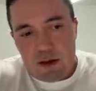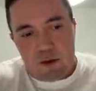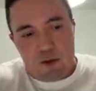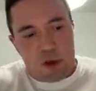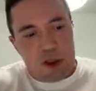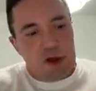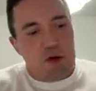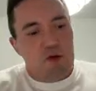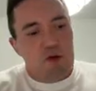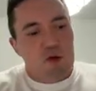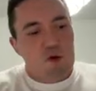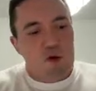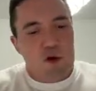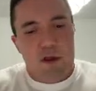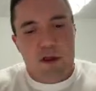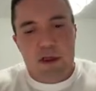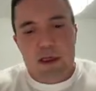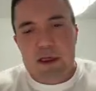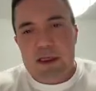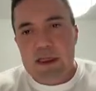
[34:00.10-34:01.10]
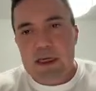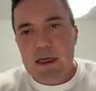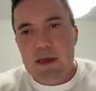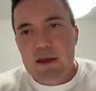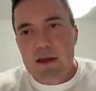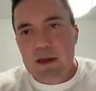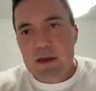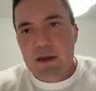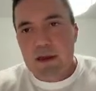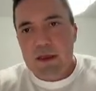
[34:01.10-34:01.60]
we don't usually
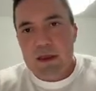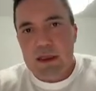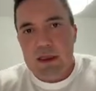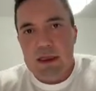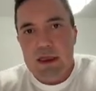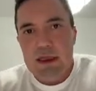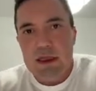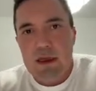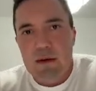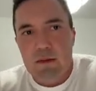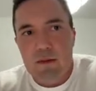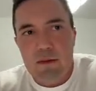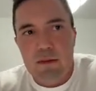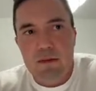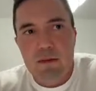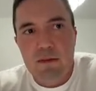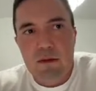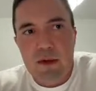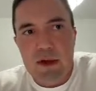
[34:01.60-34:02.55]
see them